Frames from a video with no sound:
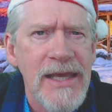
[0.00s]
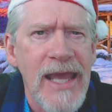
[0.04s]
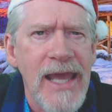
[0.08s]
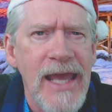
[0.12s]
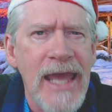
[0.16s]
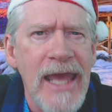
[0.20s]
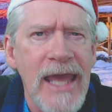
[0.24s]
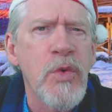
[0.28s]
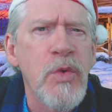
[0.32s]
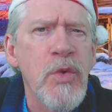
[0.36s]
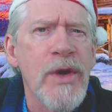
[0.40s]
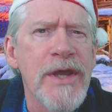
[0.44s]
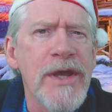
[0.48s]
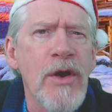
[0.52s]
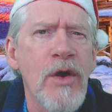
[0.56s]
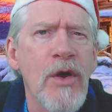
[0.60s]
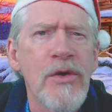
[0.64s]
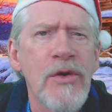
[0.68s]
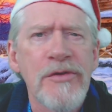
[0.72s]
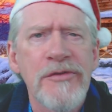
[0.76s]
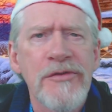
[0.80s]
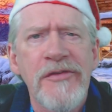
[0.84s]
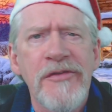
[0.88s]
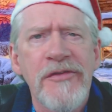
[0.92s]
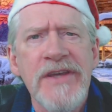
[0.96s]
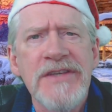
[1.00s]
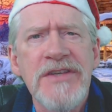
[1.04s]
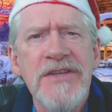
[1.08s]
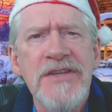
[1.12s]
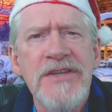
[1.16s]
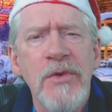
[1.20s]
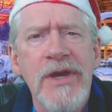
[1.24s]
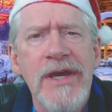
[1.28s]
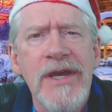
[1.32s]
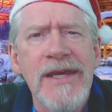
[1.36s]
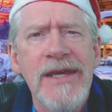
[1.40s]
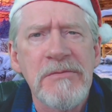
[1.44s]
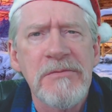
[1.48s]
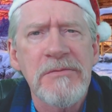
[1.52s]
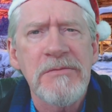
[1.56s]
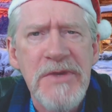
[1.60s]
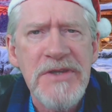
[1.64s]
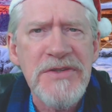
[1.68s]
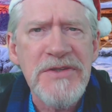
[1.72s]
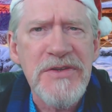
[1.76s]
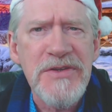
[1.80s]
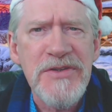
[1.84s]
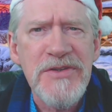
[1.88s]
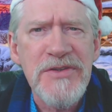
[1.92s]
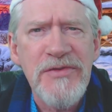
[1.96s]
And when old Fezziwig and
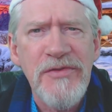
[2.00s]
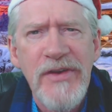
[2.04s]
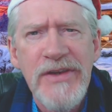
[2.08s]
Mrs.